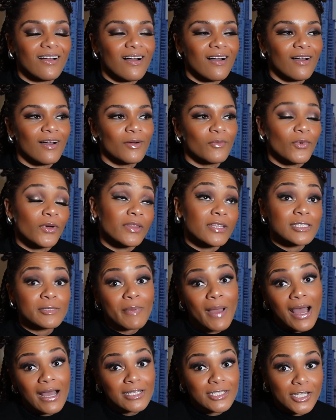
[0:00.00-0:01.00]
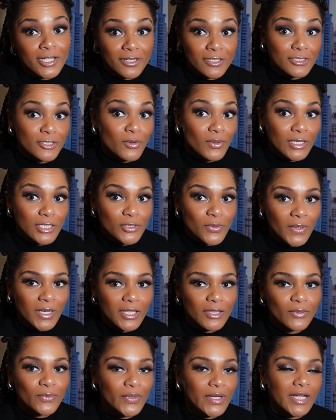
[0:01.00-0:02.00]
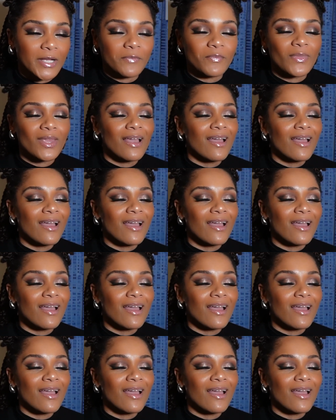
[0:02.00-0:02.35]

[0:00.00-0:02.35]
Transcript: Um, well, this past year in 2023.